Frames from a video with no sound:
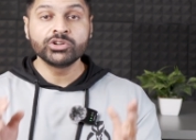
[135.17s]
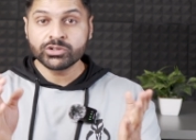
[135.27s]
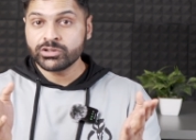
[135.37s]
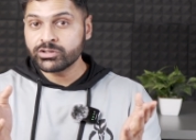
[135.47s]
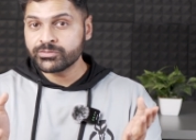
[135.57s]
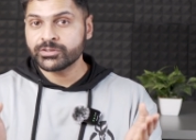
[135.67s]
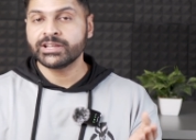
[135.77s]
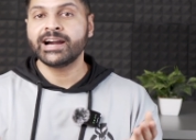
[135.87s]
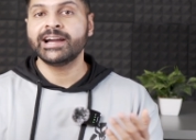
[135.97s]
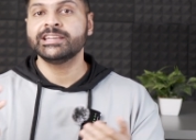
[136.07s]
Don't look for
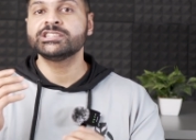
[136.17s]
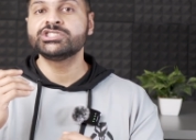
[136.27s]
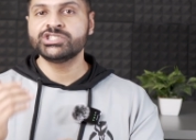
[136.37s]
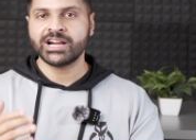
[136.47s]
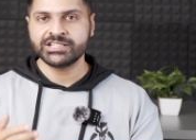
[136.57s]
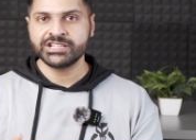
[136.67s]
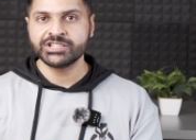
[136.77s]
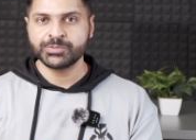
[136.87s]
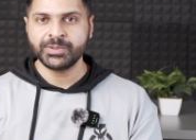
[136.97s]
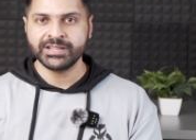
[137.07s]
the highest charging
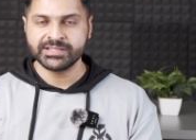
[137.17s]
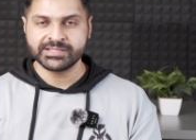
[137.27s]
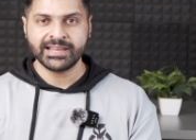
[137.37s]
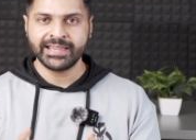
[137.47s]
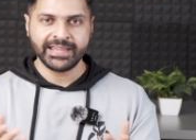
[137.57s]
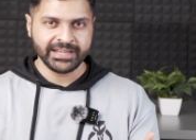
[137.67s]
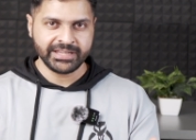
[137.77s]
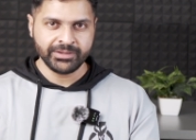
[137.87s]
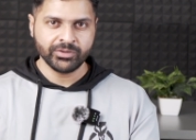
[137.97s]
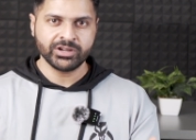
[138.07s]
speeds like
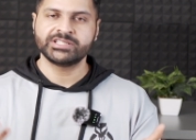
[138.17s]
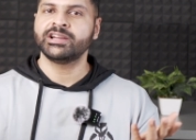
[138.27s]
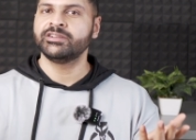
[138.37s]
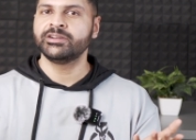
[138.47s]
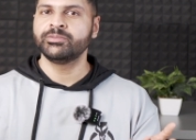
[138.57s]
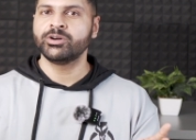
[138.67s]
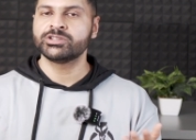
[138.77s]
eighty watts, one hundred